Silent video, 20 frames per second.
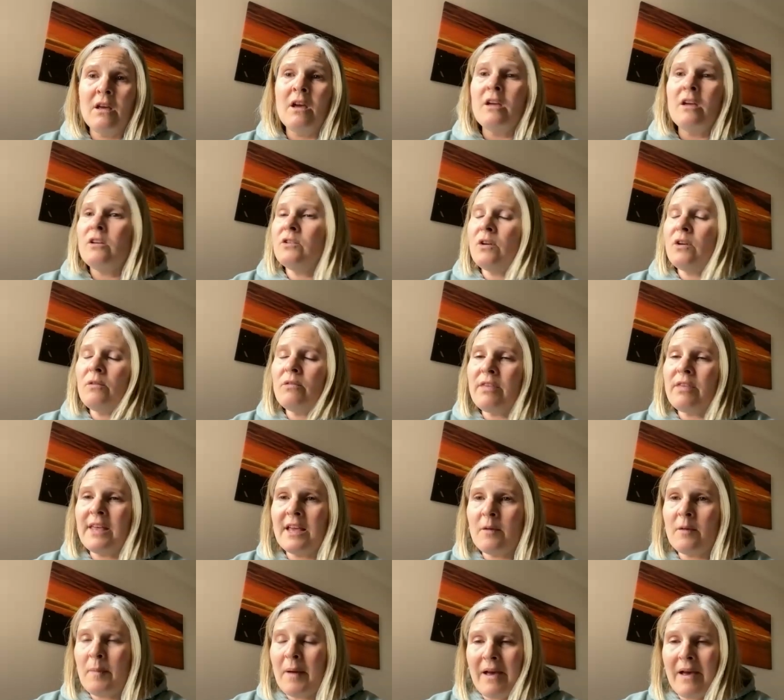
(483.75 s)
You don't think
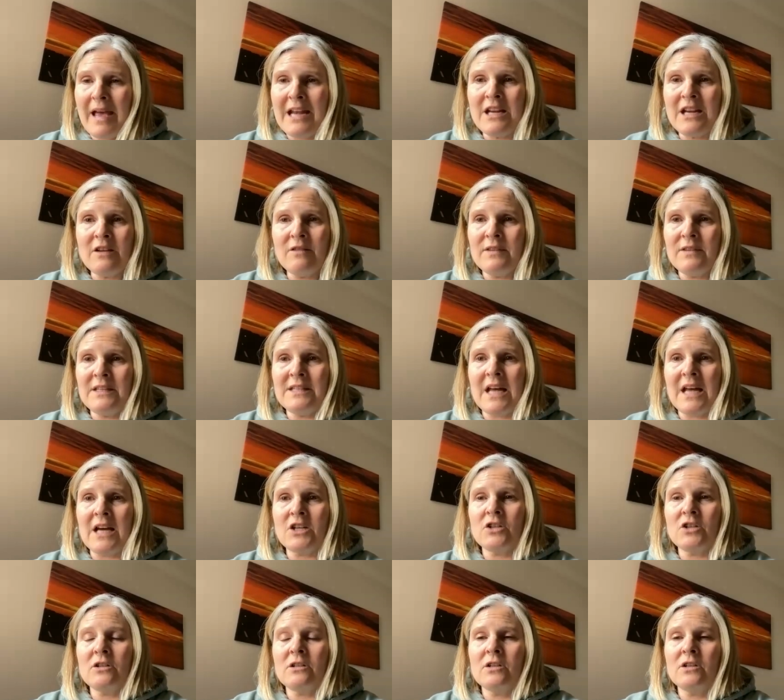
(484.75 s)
about any of these
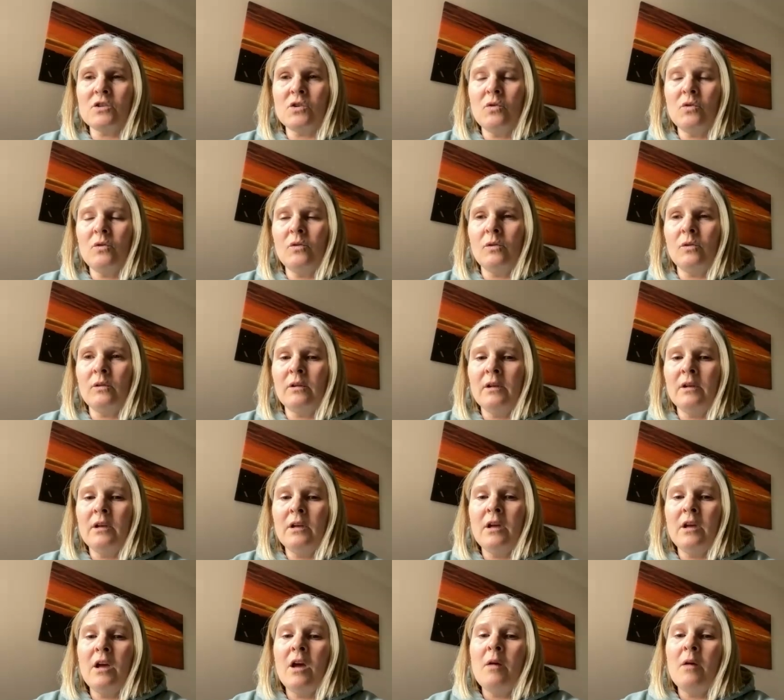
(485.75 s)
actions at all
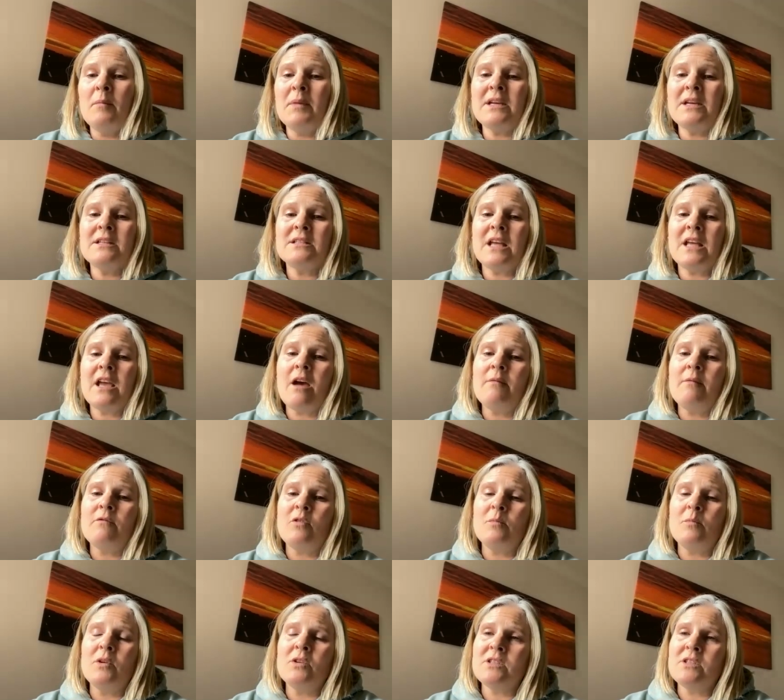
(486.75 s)
because they come
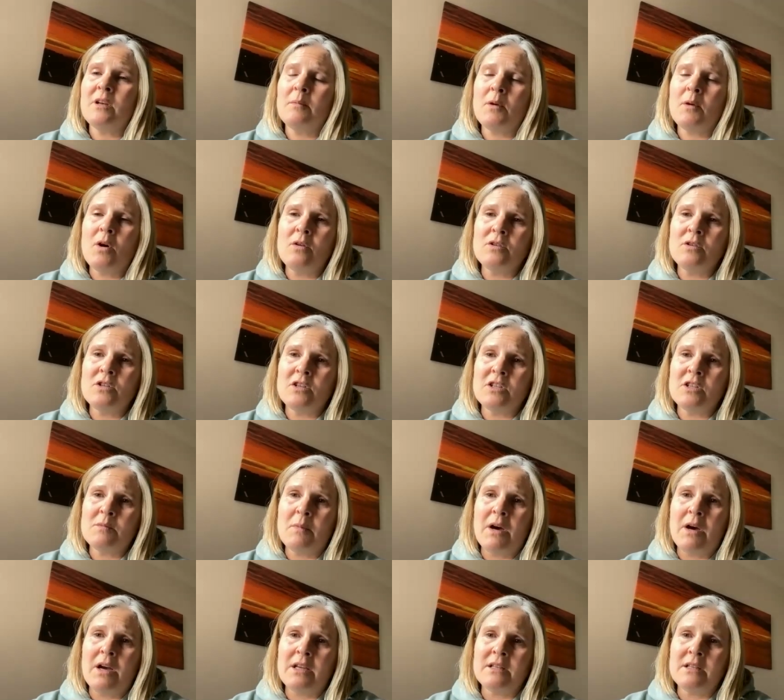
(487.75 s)
from your subconscious
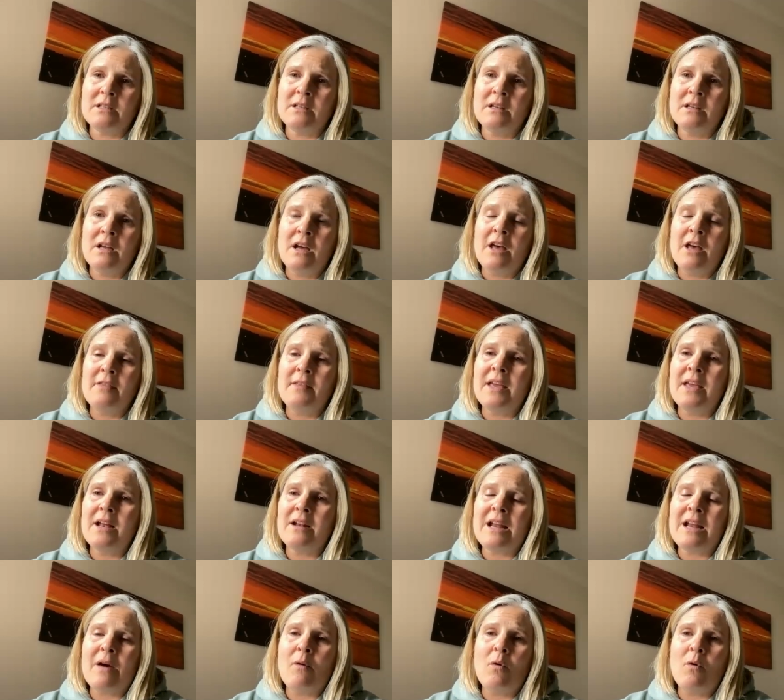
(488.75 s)
mind and they are
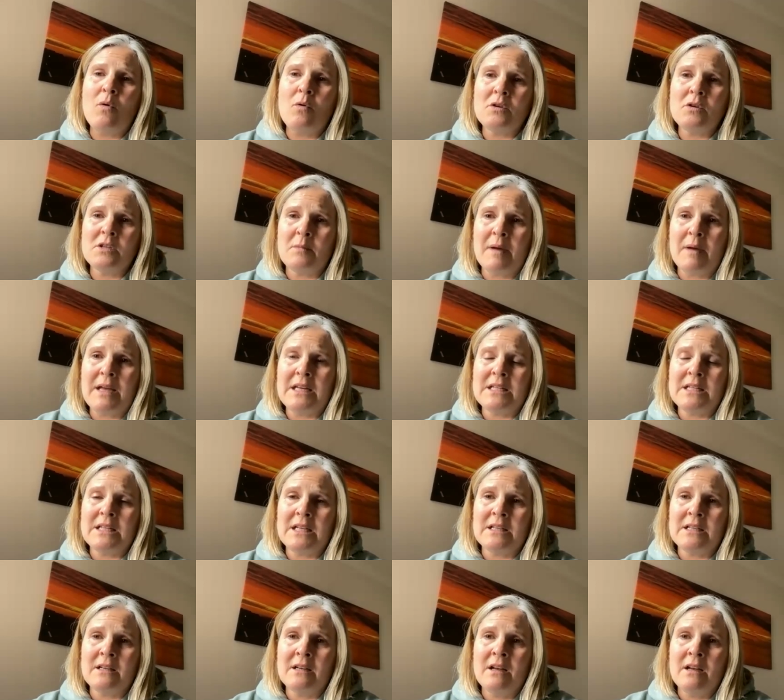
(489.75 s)
now
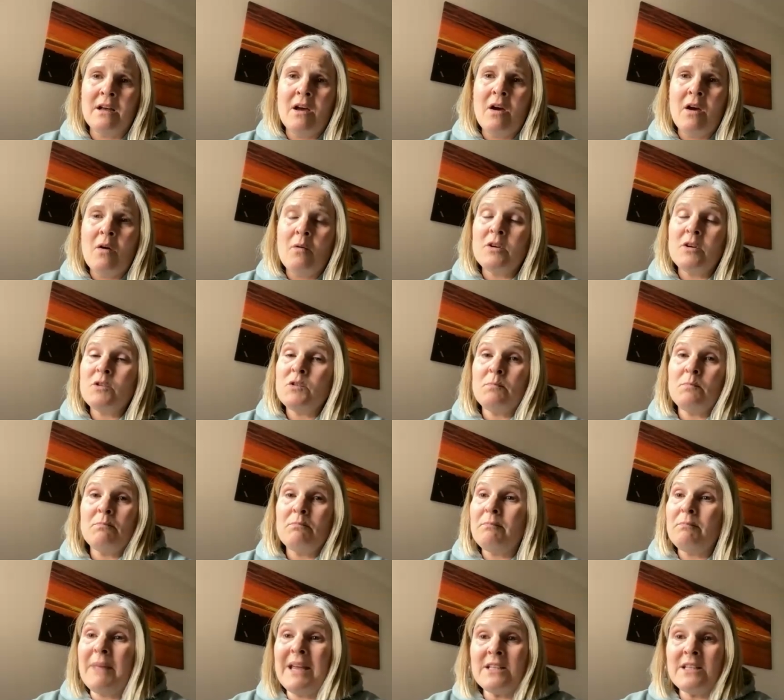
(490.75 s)
automated, which
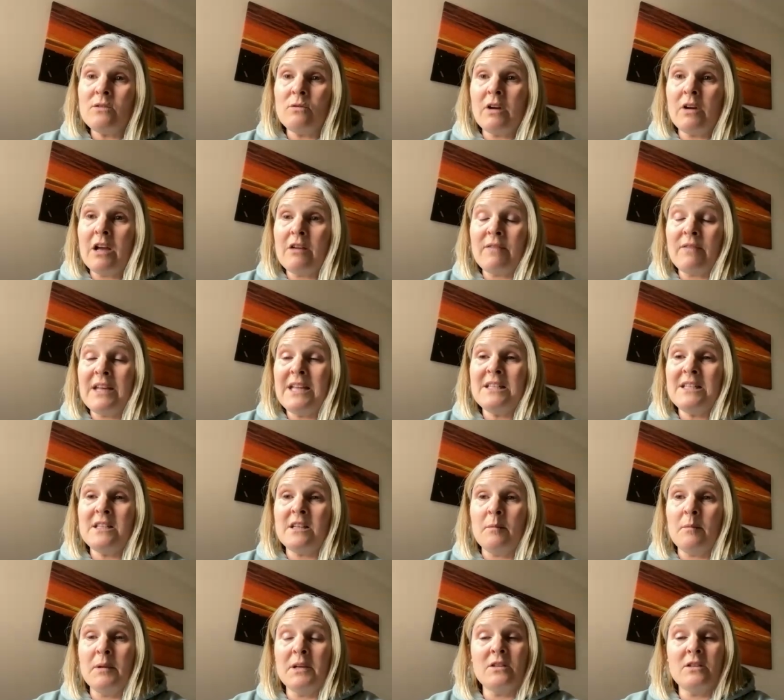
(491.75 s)
makes your life easier
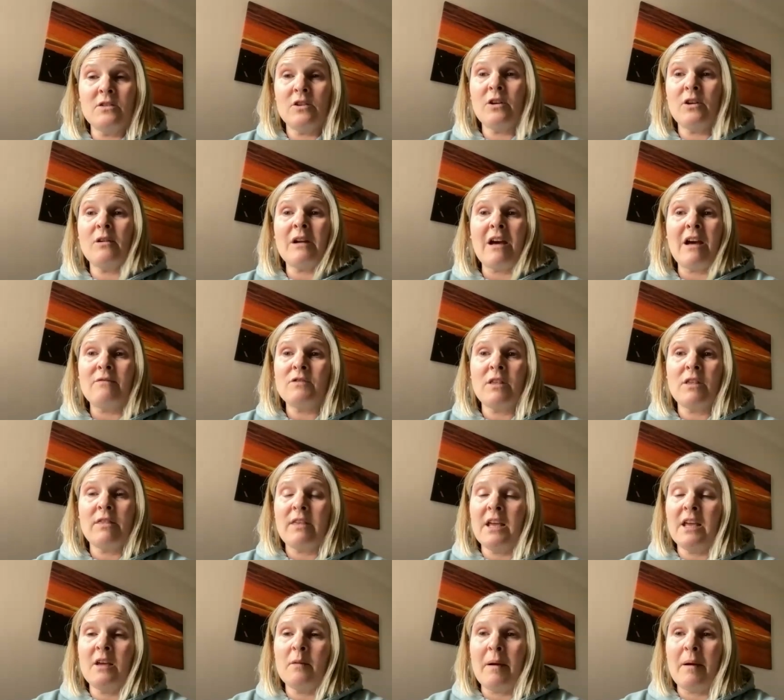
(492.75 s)
because you don't have to
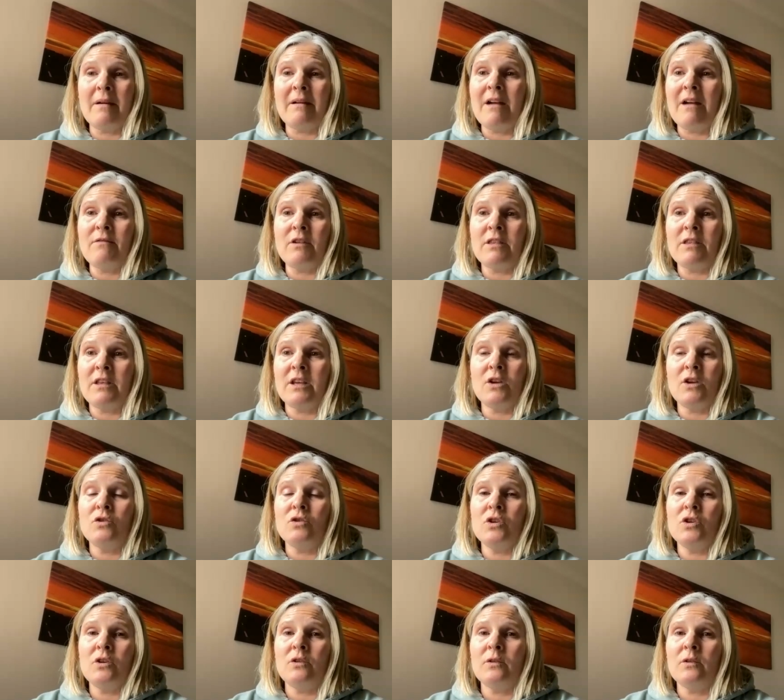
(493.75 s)
think about everything you
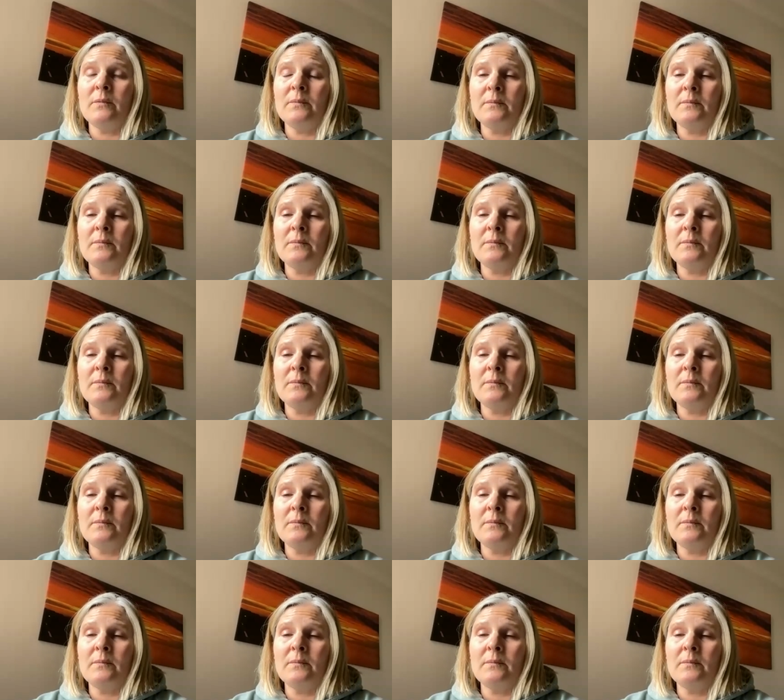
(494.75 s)
do.